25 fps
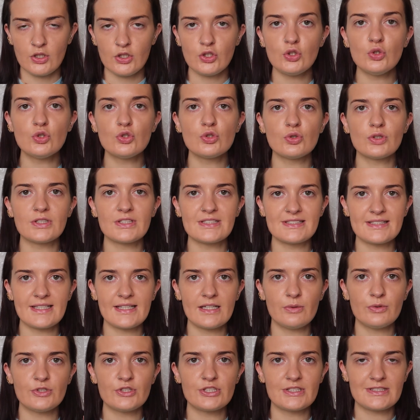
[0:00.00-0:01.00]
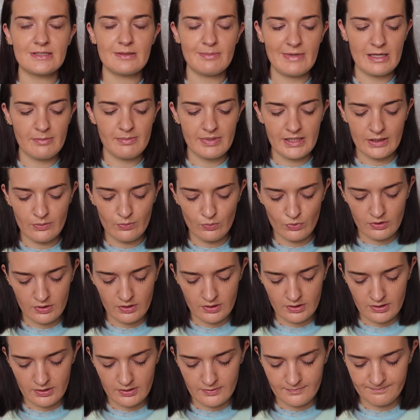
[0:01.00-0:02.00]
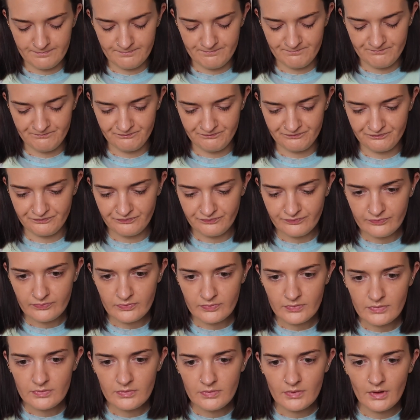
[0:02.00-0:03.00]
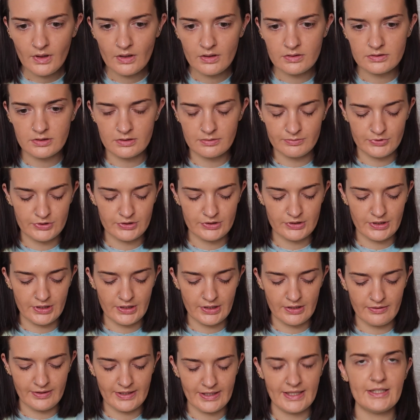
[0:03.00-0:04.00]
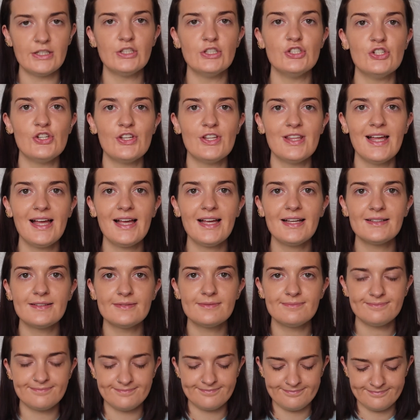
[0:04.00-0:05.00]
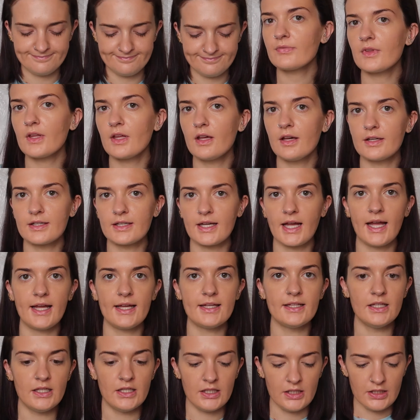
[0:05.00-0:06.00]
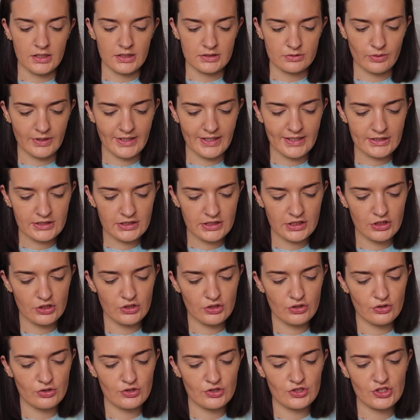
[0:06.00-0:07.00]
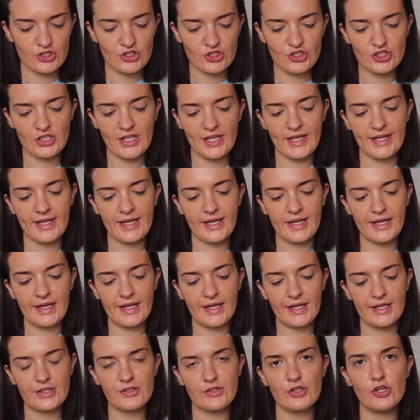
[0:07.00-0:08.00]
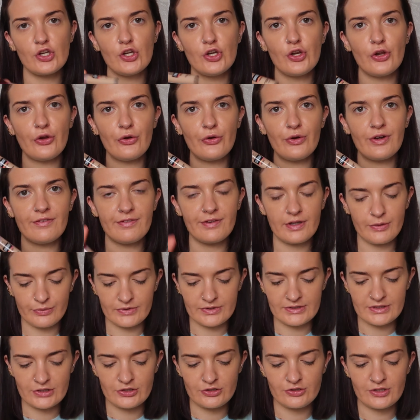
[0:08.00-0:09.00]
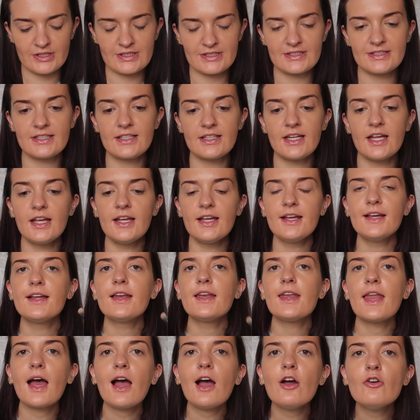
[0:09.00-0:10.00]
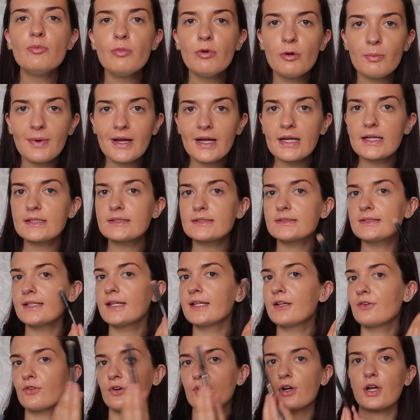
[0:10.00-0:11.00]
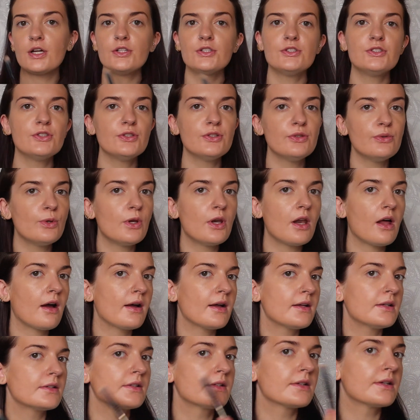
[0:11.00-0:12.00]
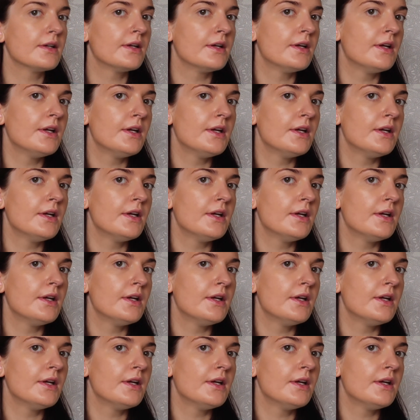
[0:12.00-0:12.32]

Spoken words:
usual concealer, which is the Maybelline one. So I'm just going to go ahead and do that. Okay, so I actually used shade Nude if anyone's interested. Now I've put my concealer on, I do like